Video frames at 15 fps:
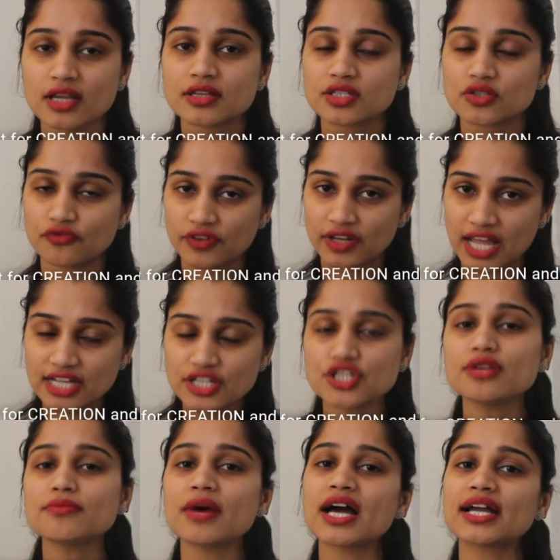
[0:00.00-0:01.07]
So
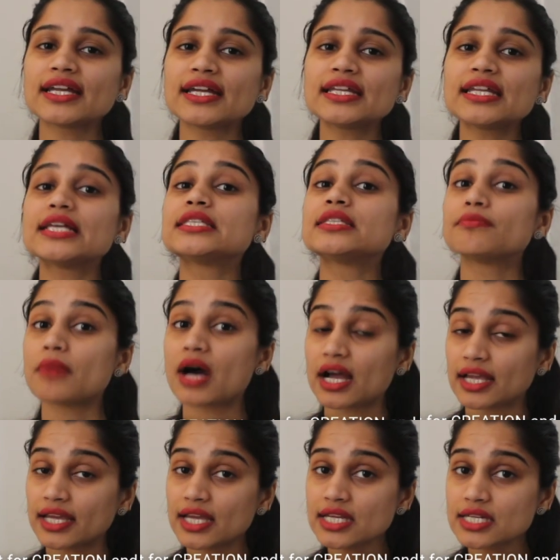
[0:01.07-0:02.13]
financial market is a
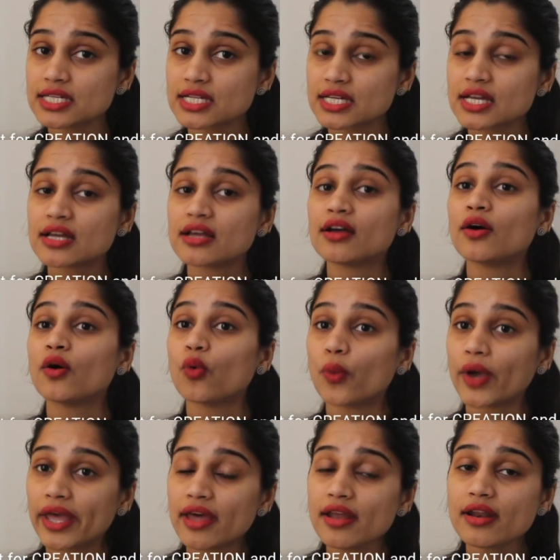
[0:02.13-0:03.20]
market
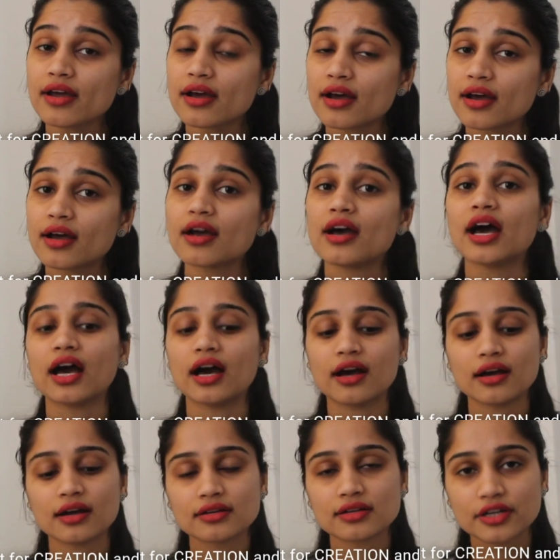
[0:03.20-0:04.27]
where
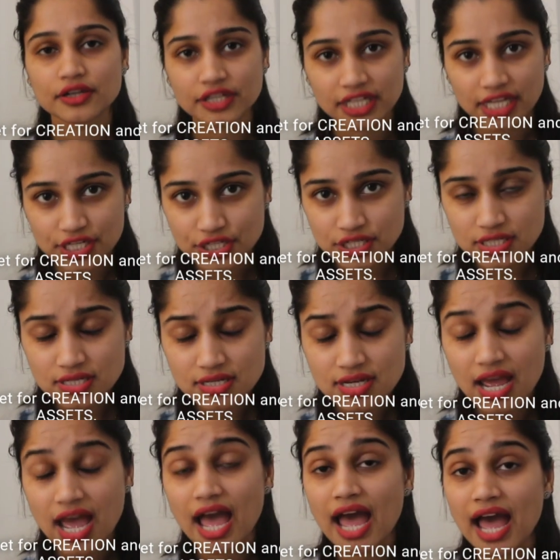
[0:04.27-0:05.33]
creation
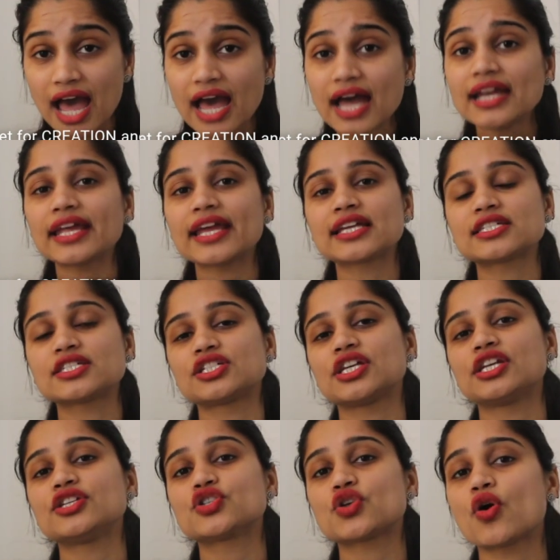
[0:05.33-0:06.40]
and
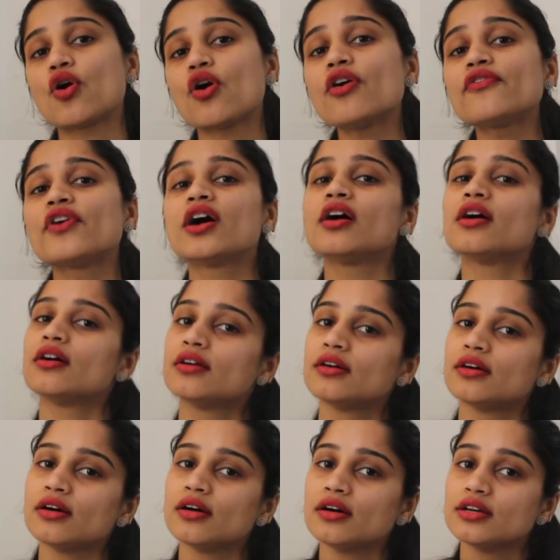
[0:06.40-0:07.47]
exchange of
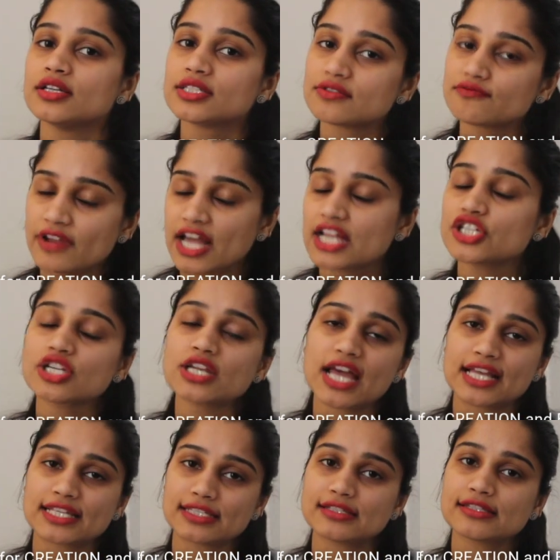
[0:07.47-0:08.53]
financial
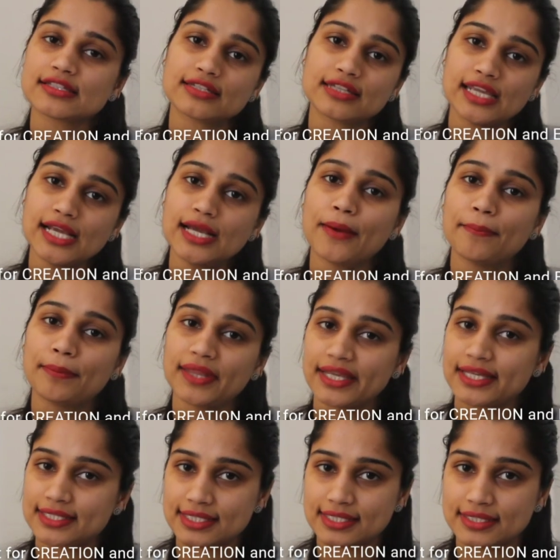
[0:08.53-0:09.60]
assets take
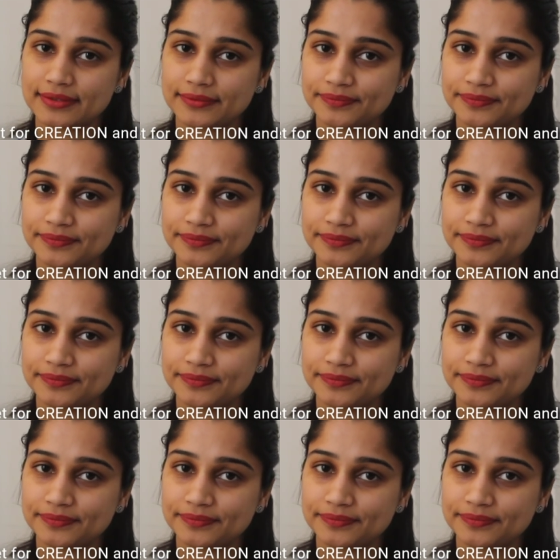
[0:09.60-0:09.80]
place.